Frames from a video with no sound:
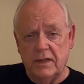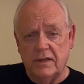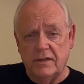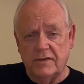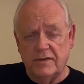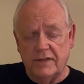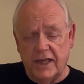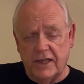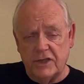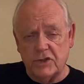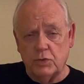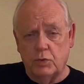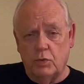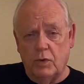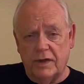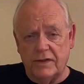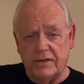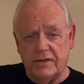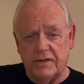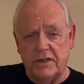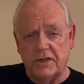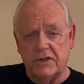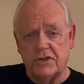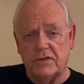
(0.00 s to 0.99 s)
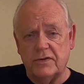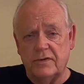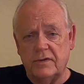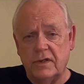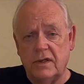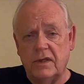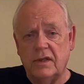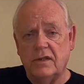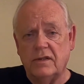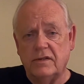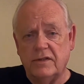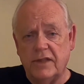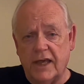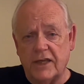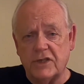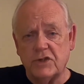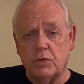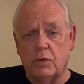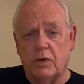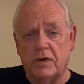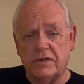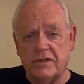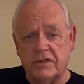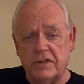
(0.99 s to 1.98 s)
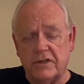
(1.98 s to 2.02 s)
That's what this
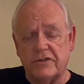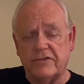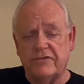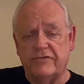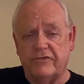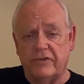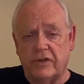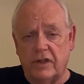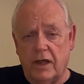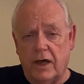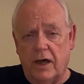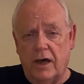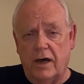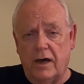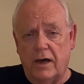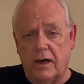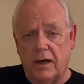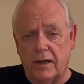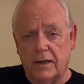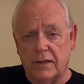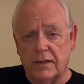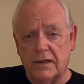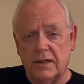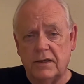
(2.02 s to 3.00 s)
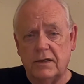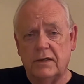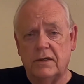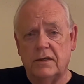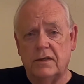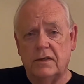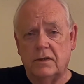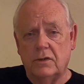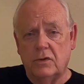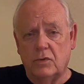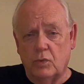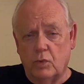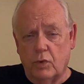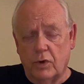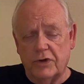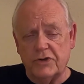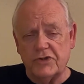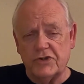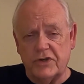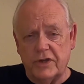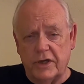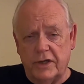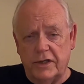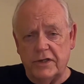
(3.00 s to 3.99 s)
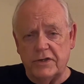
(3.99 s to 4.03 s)
vlog, Work
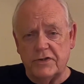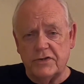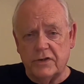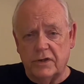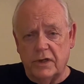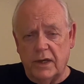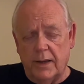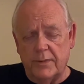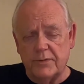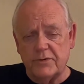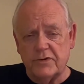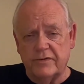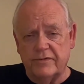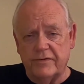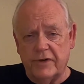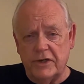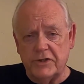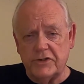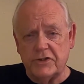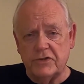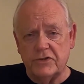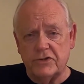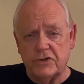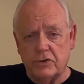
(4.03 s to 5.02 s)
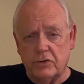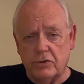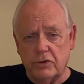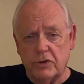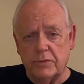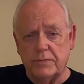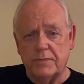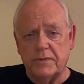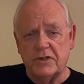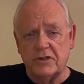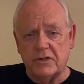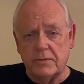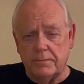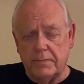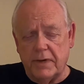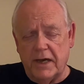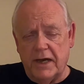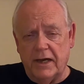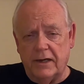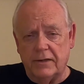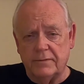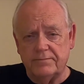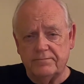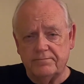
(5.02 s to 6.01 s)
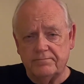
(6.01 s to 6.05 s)
Studies and Observations Group, is
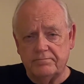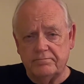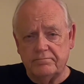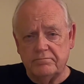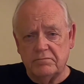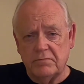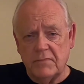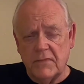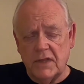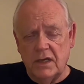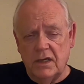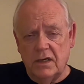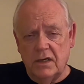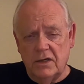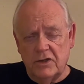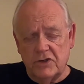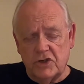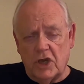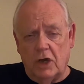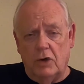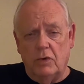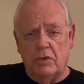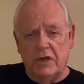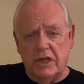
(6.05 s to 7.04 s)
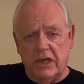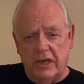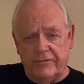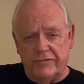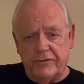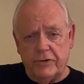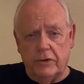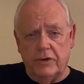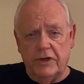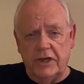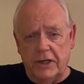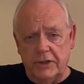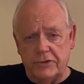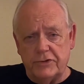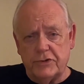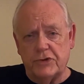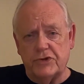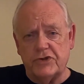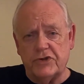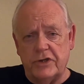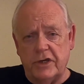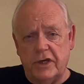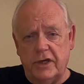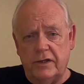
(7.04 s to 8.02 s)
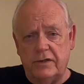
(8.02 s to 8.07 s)
about. So if you're
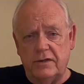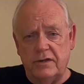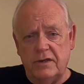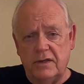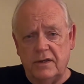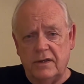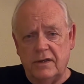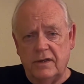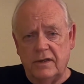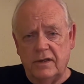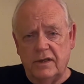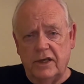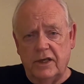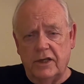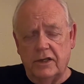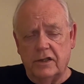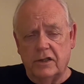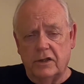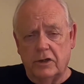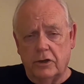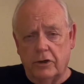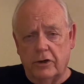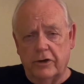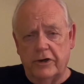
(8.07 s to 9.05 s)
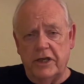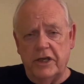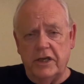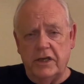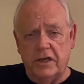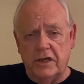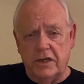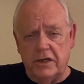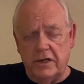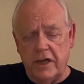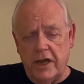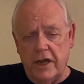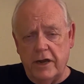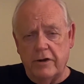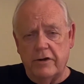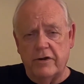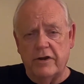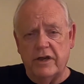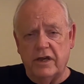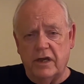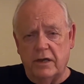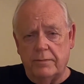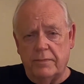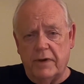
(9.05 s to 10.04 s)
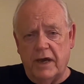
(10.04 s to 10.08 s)
interested in learning and
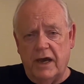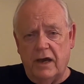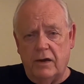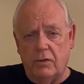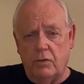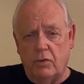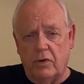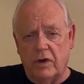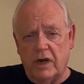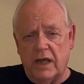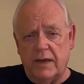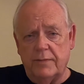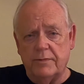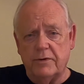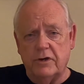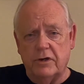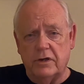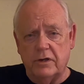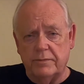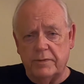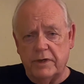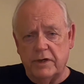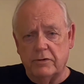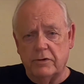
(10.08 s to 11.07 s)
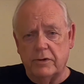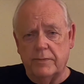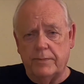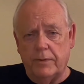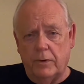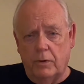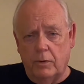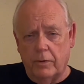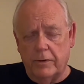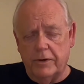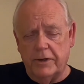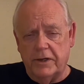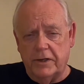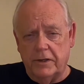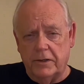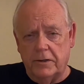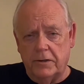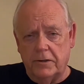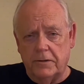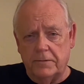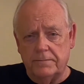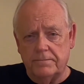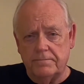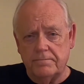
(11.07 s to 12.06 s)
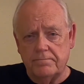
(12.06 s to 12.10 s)
hearing about what I'm going to be reporting
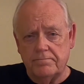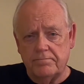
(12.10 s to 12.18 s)
on,